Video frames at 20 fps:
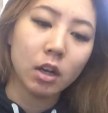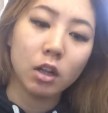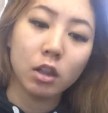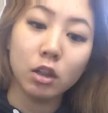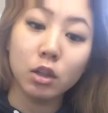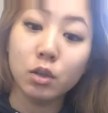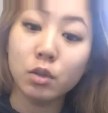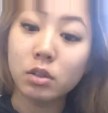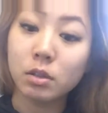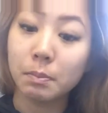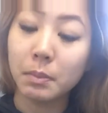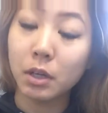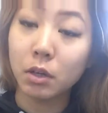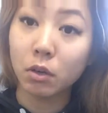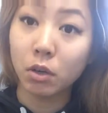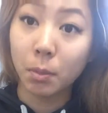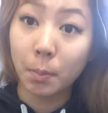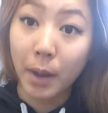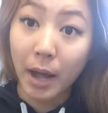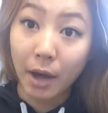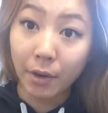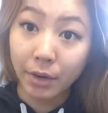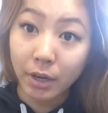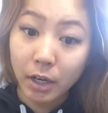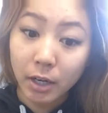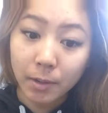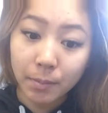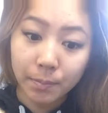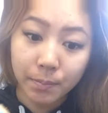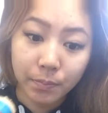loose mineral
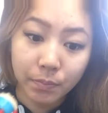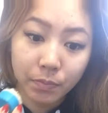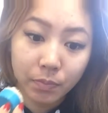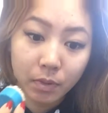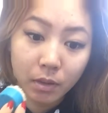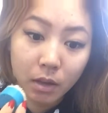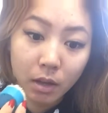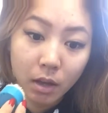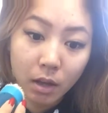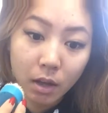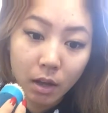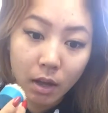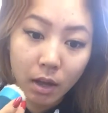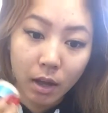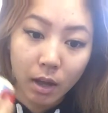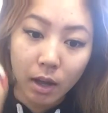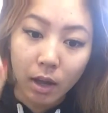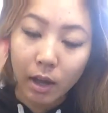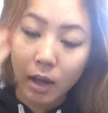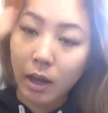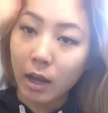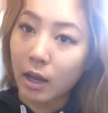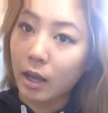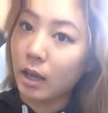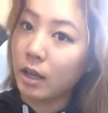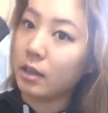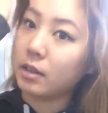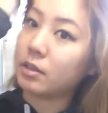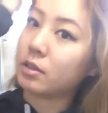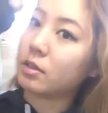powder. And